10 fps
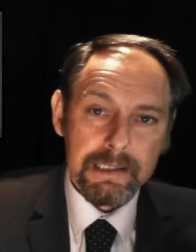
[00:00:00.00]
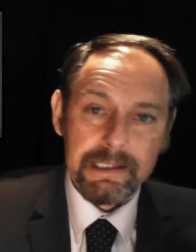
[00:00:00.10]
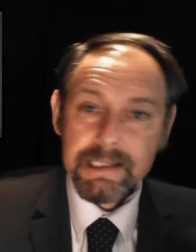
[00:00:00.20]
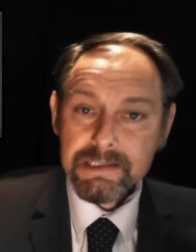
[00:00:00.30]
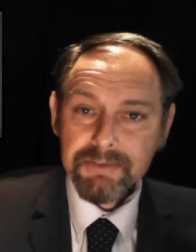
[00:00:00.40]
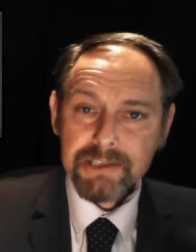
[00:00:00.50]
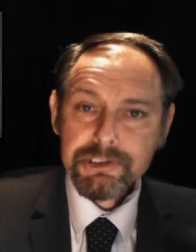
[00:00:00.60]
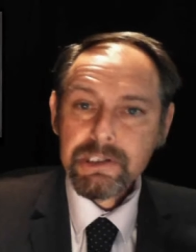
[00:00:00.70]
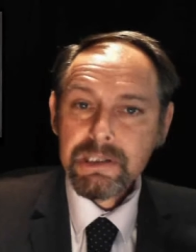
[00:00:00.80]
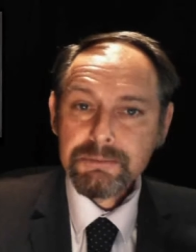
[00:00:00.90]
The
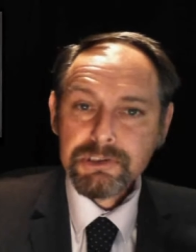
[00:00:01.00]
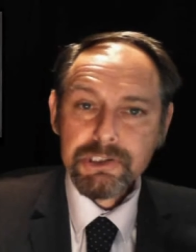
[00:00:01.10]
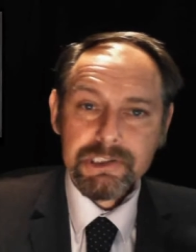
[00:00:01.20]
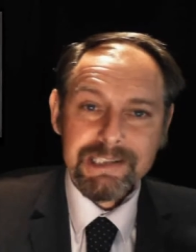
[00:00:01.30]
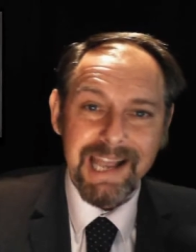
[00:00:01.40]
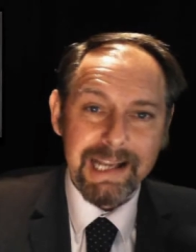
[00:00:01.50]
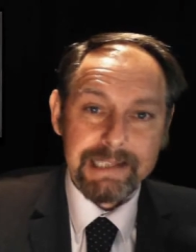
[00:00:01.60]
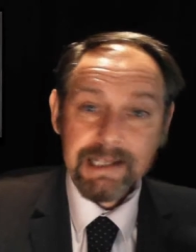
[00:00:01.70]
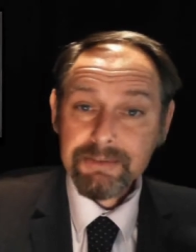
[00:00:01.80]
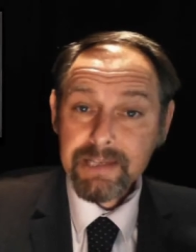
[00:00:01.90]
intervention comes just
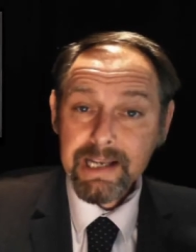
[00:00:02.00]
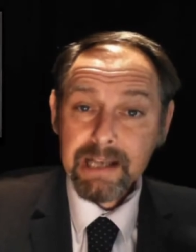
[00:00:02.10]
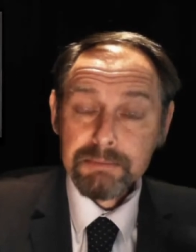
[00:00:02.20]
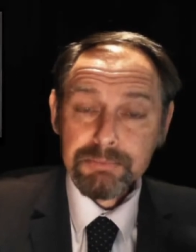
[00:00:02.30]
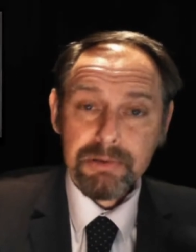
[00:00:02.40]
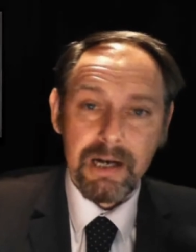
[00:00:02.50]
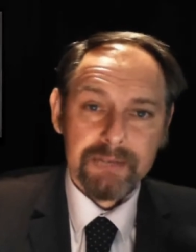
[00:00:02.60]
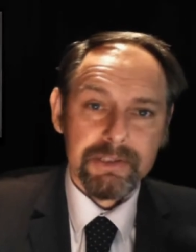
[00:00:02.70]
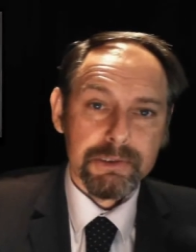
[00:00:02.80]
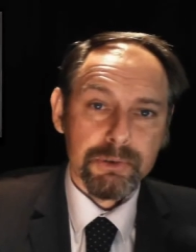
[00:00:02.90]
days after he held
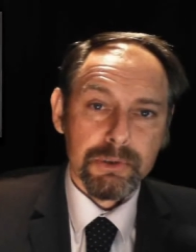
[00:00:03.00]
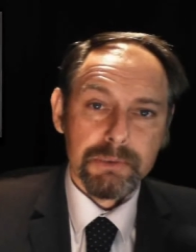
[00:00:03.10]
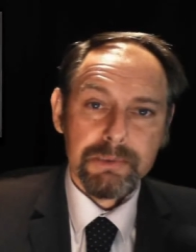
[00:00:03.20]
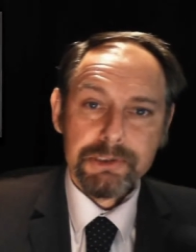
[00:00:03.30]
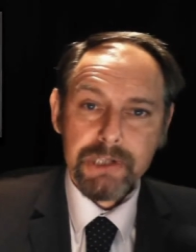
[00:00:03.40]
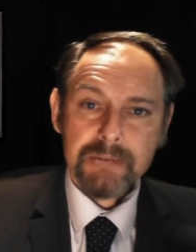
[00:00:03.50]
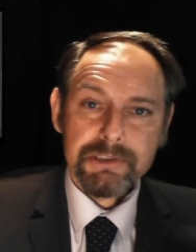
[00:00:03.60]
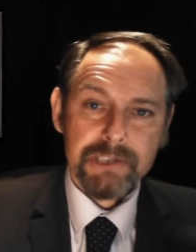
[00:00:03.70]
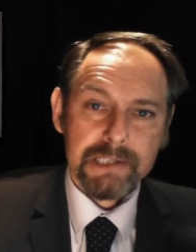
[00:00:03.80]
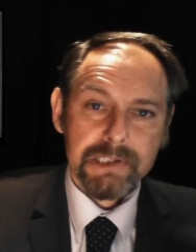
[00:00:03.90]
private talks with German
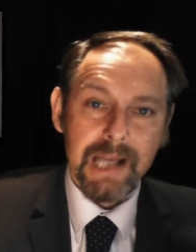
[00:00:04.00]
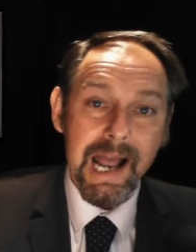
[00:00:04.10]
Chancellor